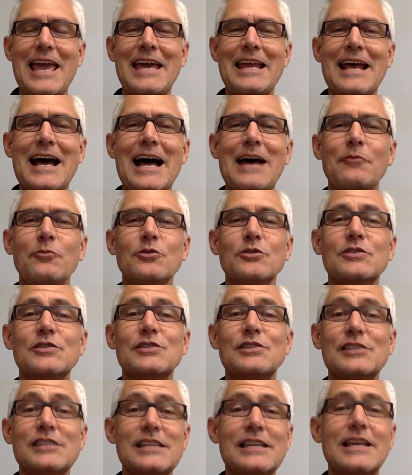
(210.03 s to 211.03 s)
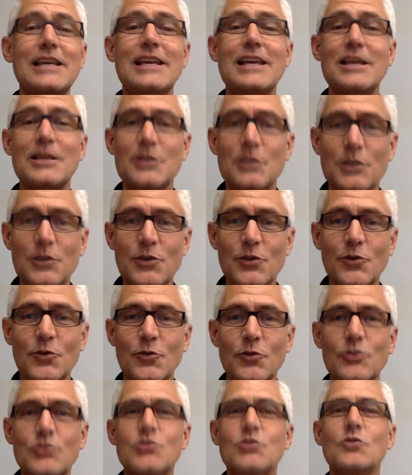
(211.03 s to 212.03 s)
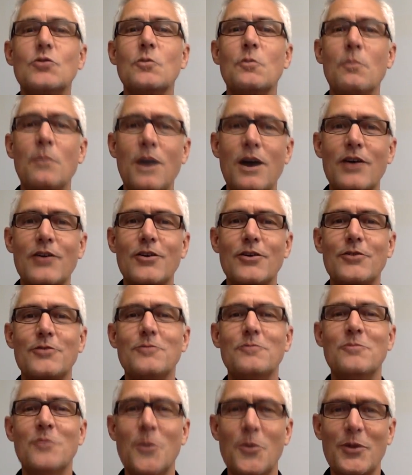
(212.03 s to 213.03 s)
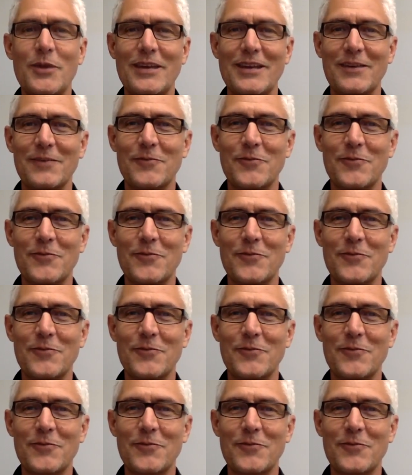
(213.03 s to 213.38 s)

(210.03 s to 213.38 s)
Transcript: and I will see you tomorrow morning